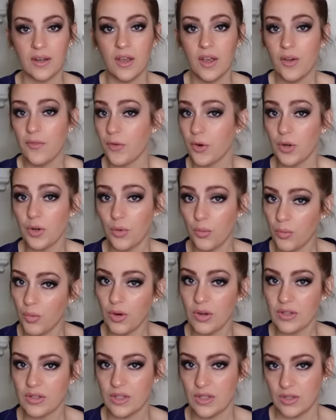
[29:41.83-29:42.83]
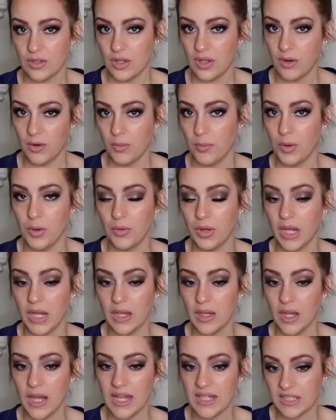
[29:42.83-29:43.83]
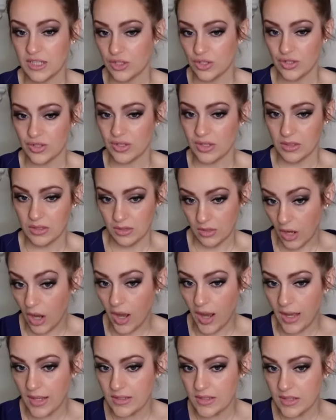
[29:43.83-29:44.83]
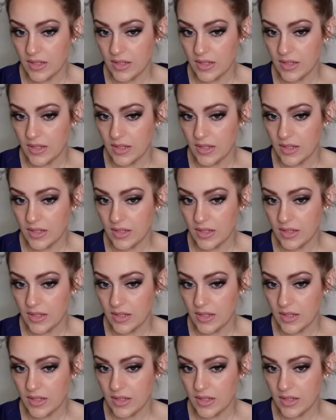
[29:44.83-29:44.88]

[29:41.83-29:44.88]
for an awards ceremony. It's just not.